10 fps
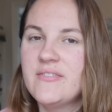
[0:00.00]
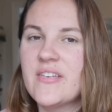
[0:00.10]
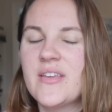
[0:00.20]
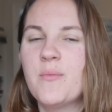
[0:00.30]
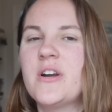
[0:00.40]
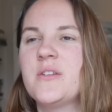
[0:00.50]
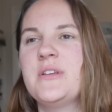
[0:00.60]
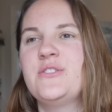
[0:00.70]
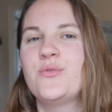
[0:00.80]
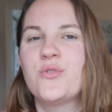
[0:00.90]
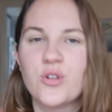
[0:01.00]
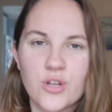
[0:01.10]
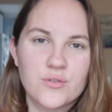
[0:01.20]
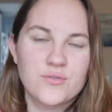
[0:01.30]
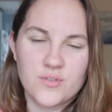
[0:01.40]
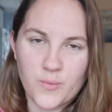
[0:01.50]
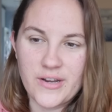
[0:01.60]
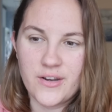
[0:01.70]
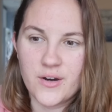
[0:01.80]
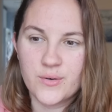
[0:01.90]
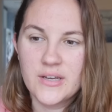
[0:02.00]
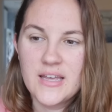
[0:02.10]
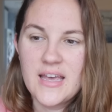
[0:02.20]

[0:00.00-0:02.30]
that they wanted me to close the window.